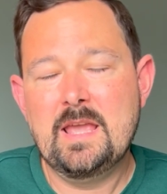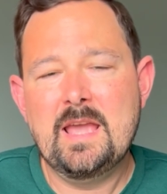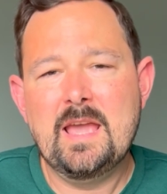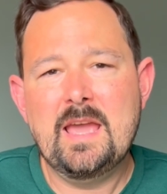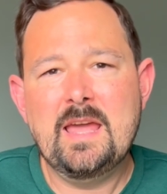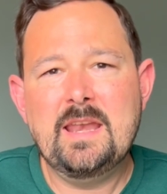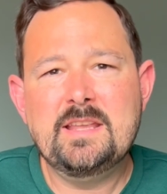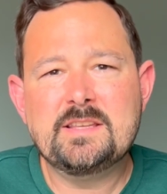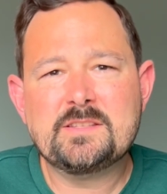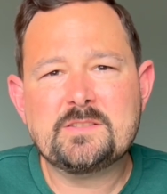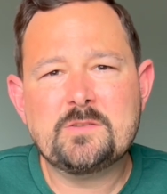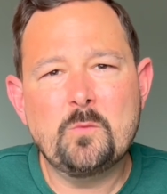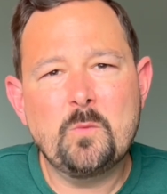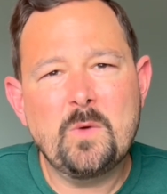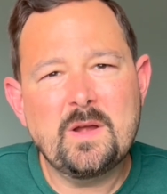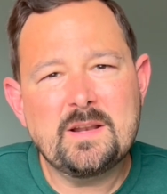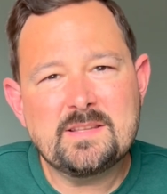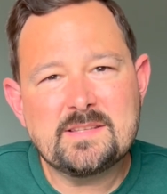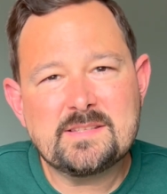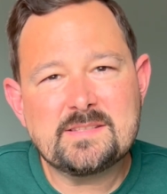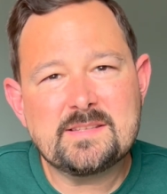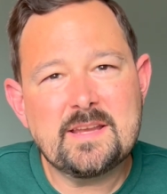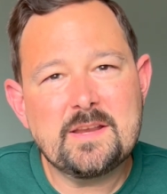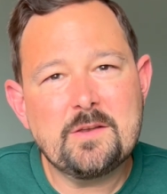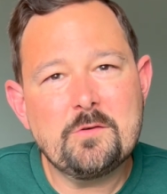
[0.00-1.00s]
It is the one
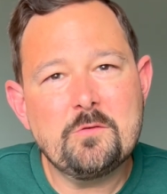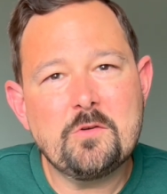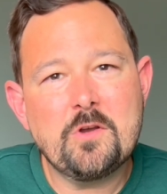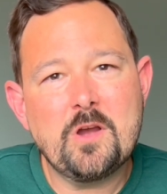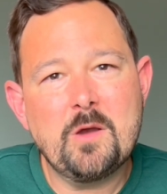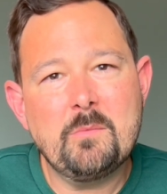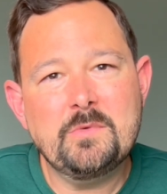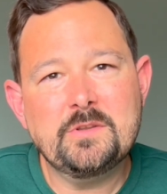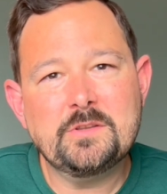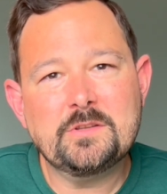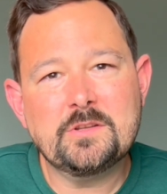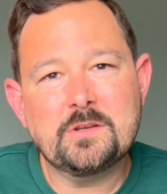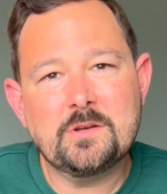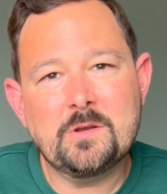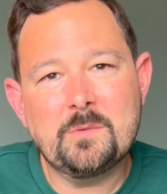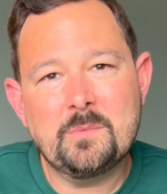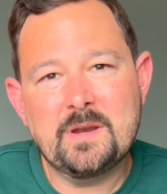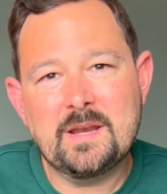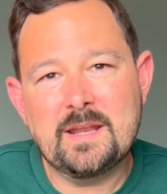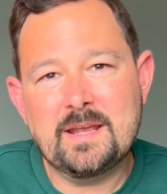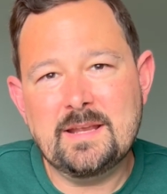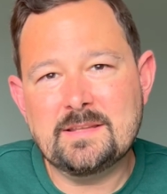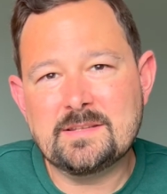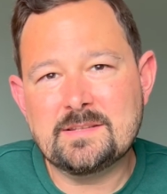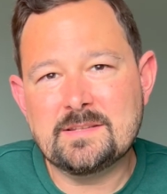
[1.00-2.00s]
single common
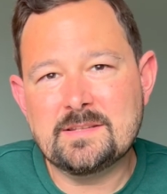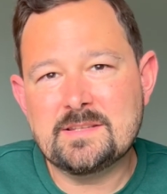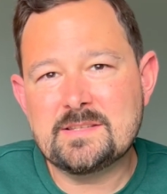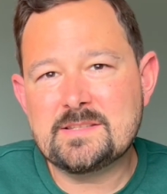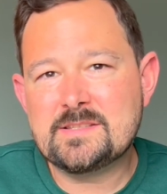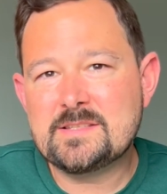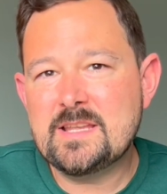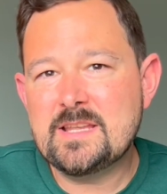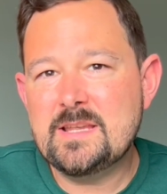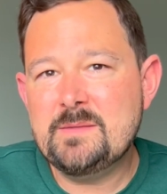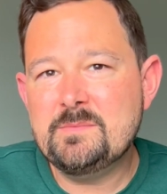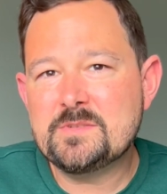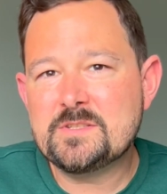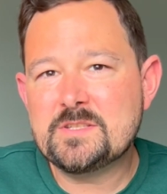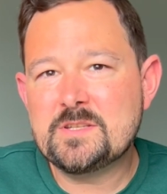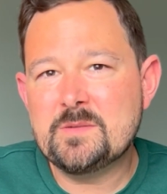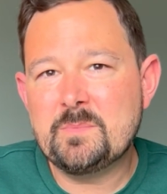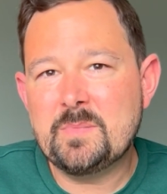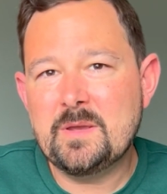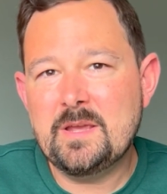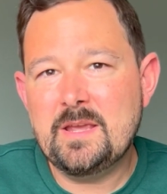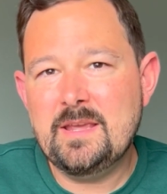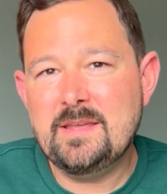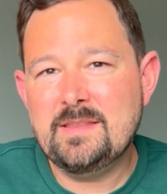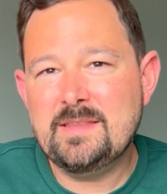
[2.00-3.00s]
denominator that seems to
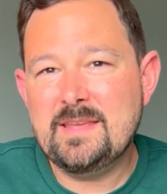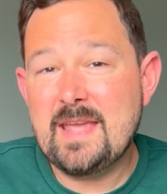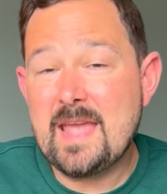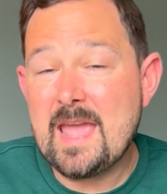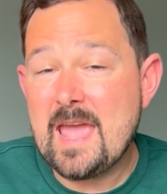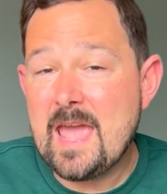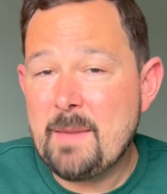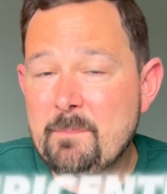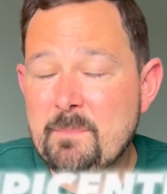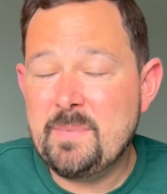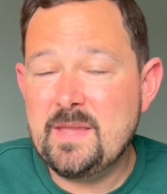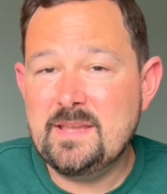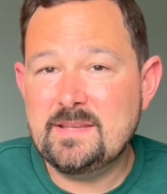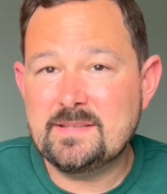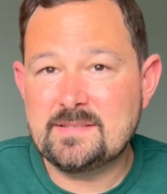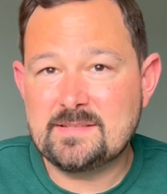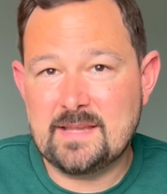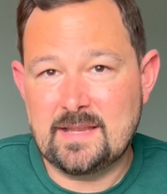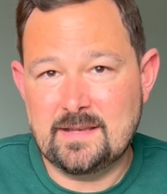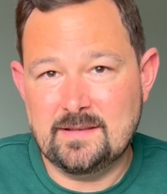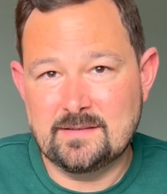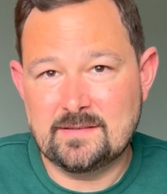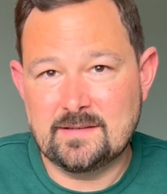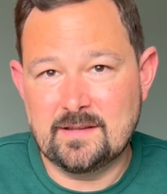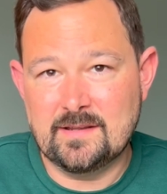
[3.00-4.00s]
be the
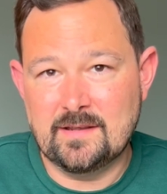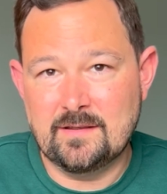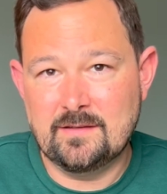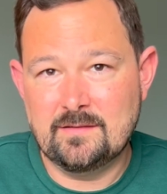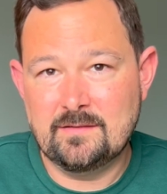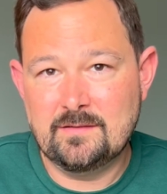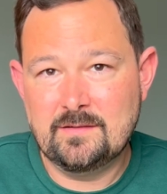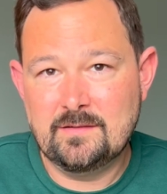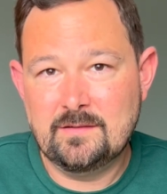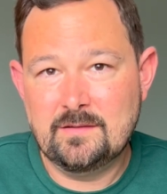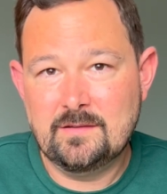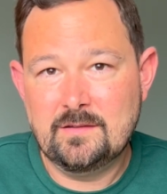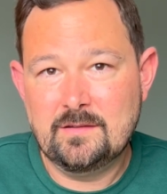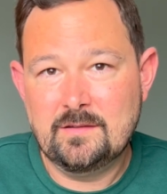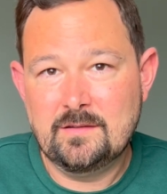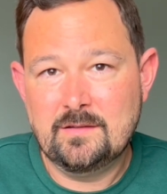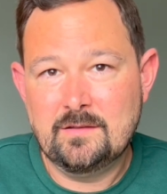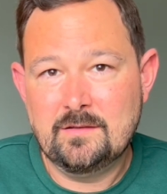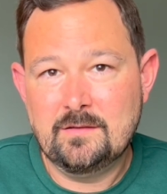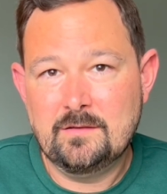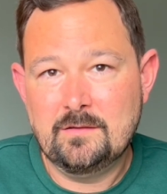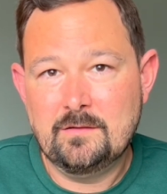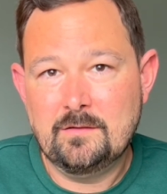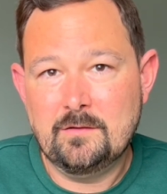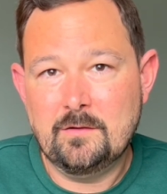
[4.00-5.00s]
epicentre
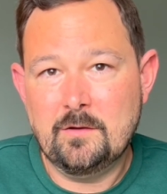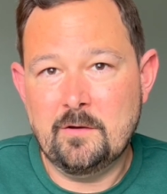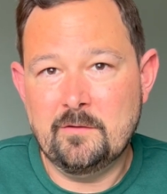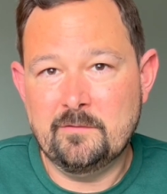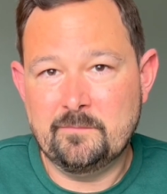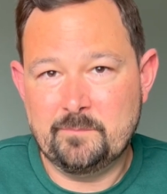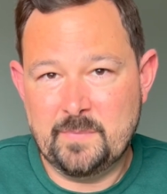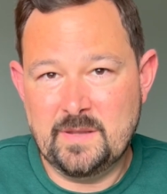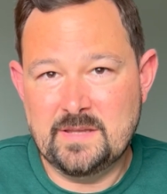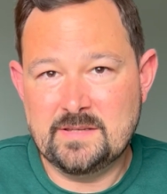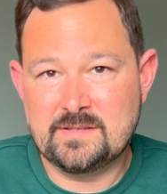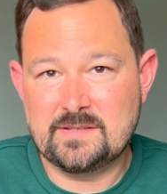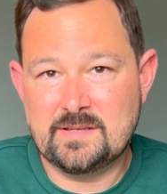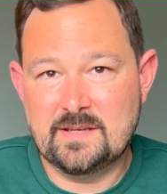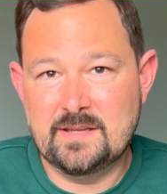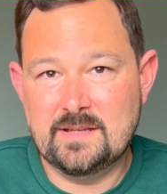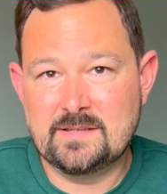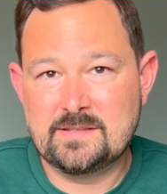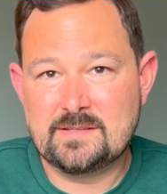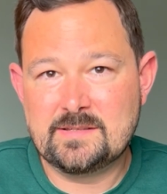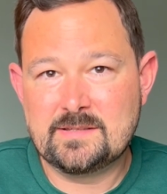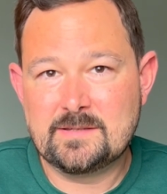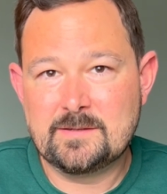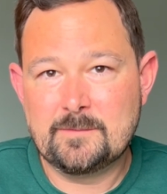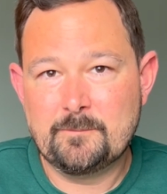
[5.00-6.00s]
of
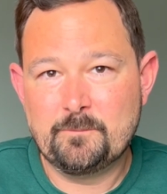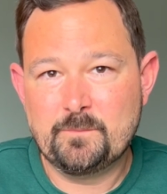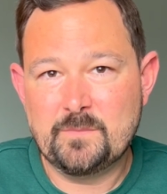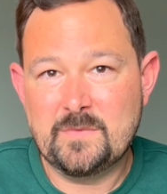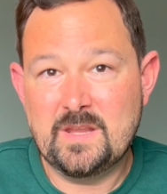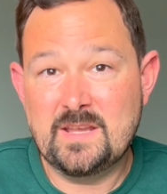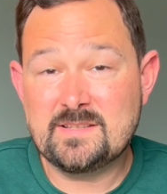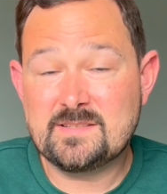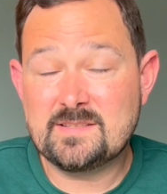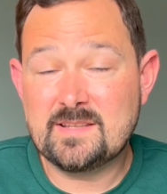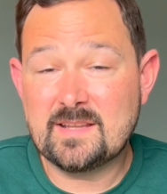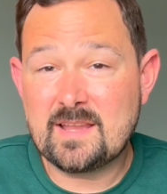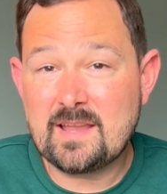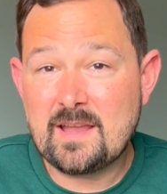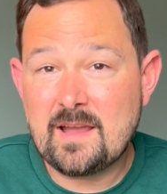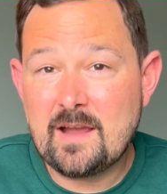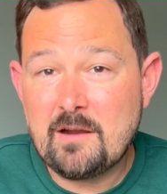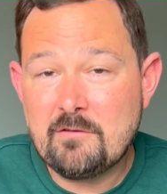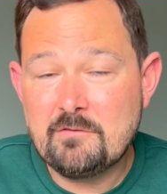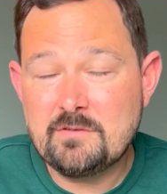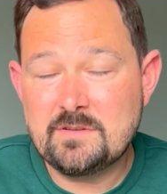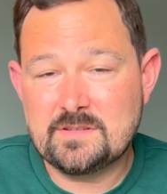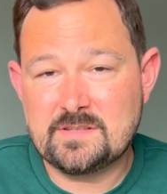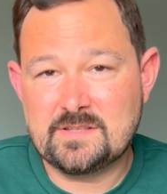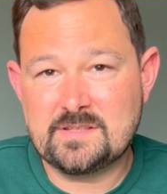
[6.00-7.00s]
business. It's the
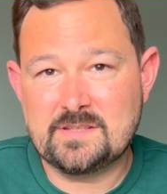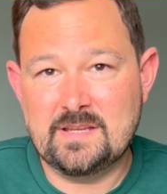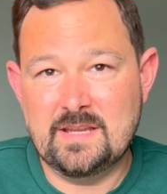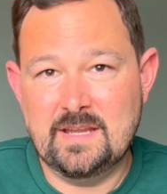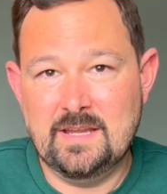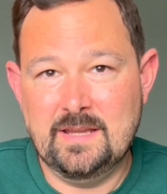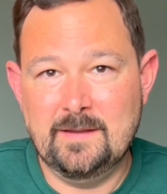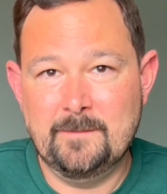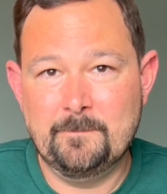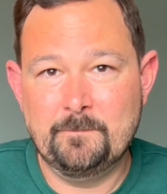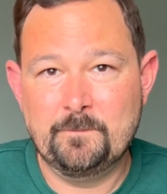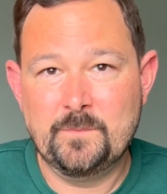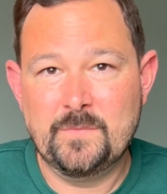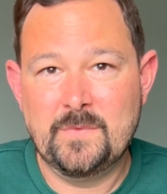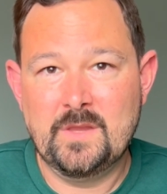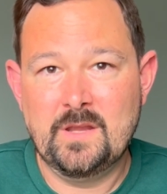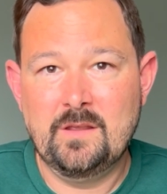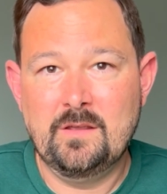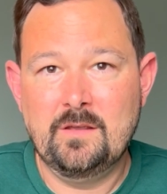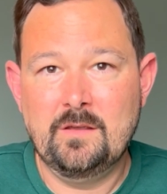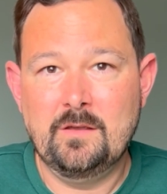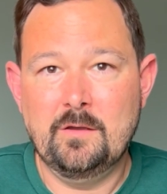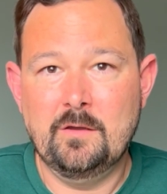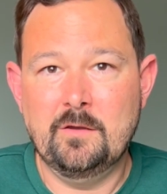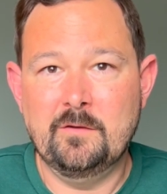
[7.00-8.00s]
currency
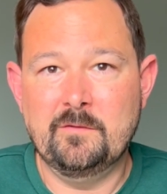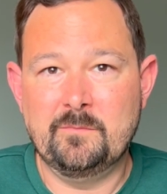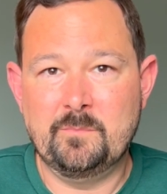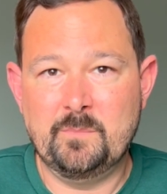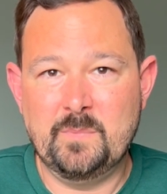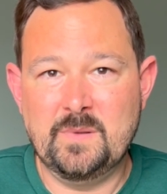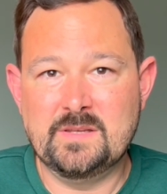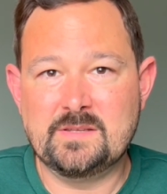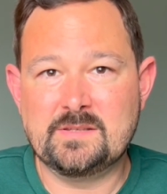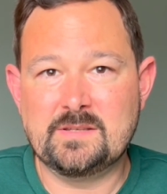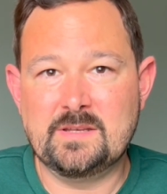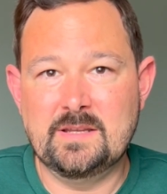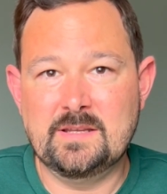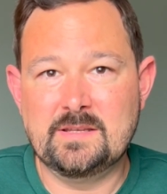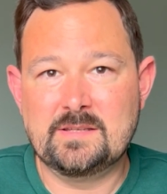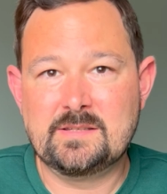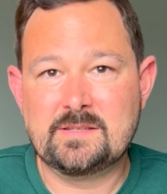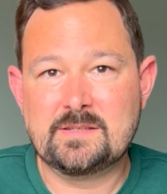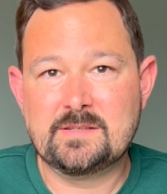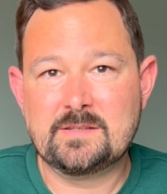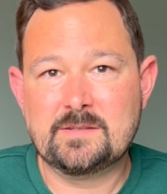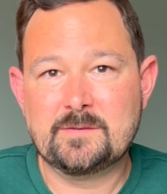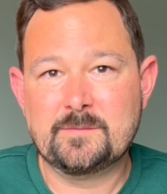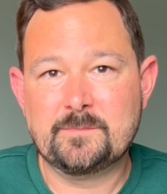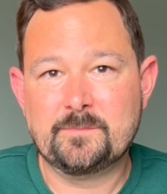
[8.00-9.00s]
of
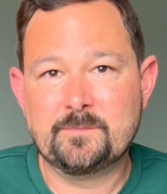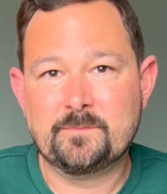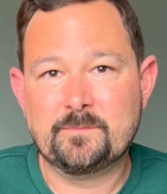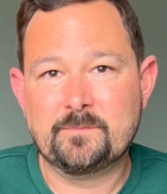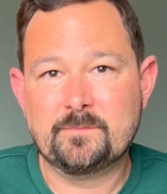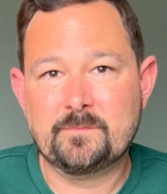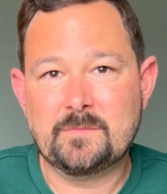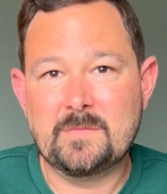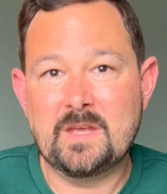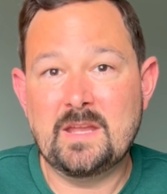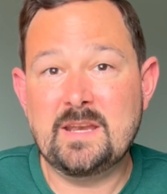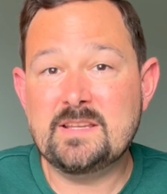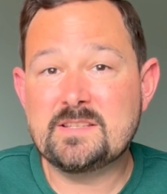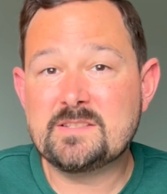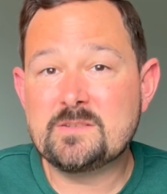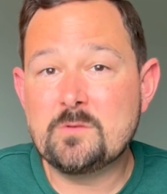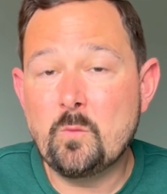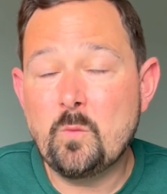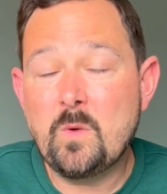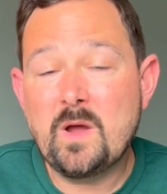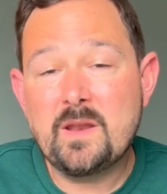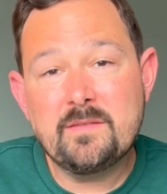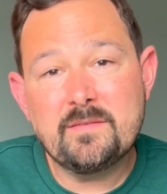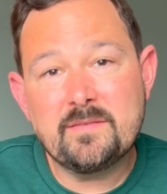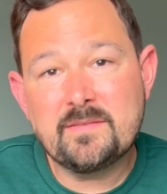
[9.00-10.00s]
business. And it's the
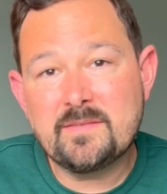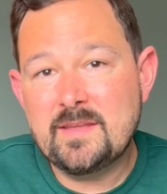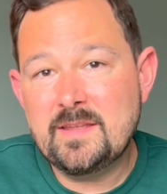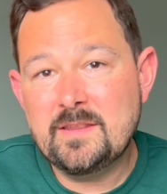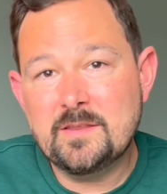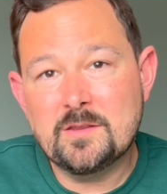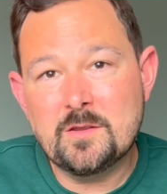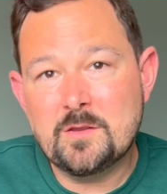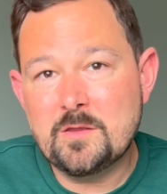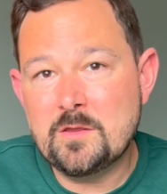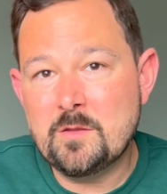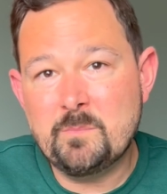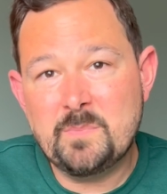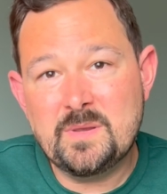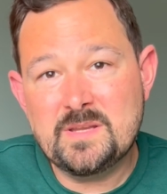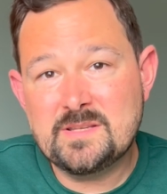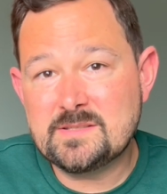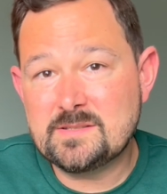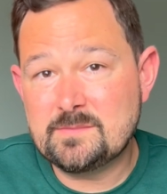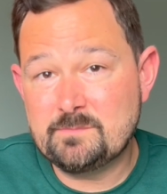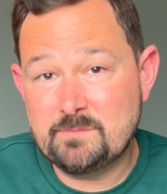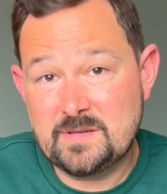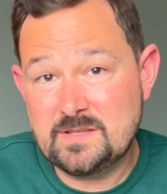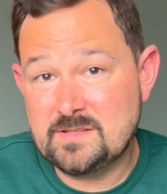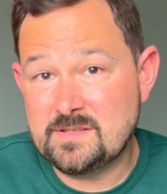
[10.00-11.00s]
one thing that the
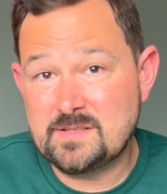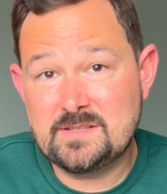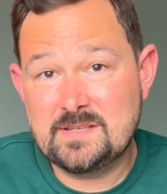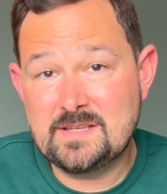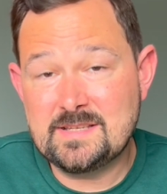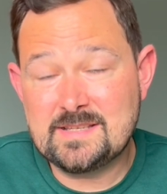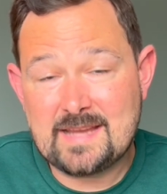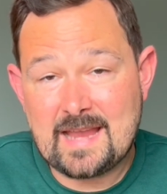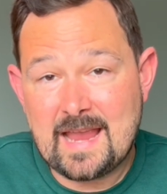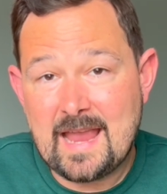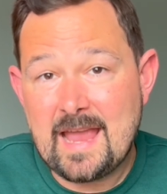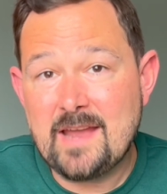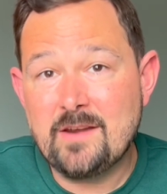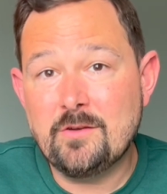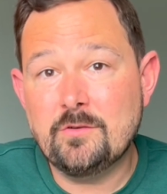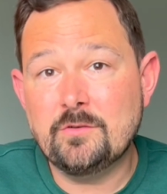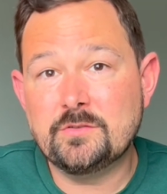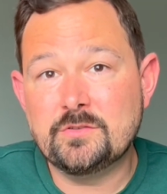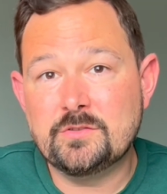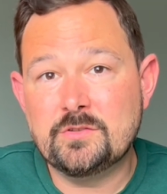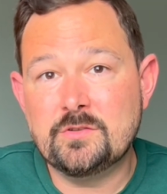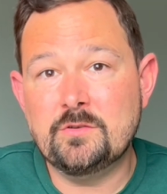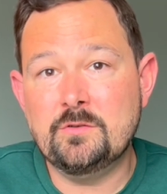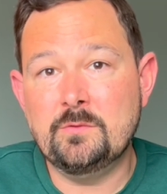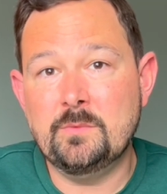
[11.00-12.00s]
businesses
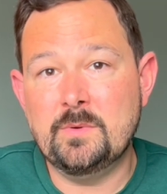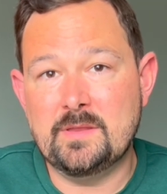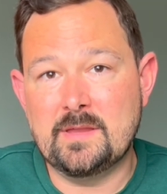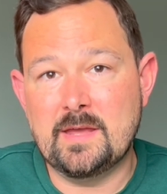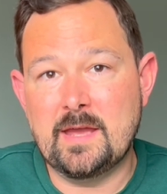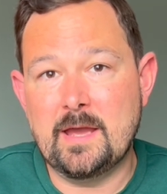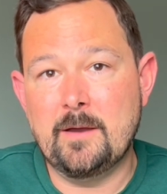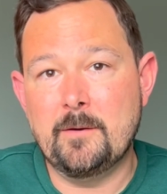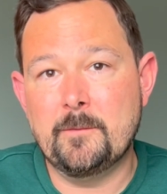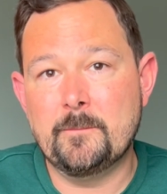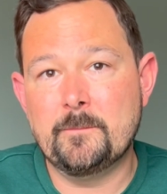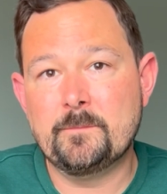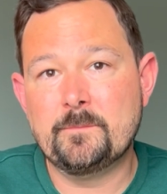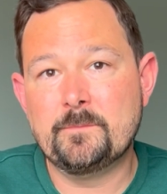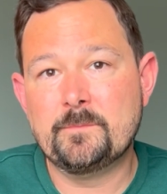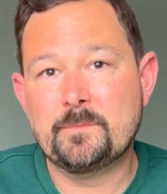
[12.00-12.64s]
cannot do without.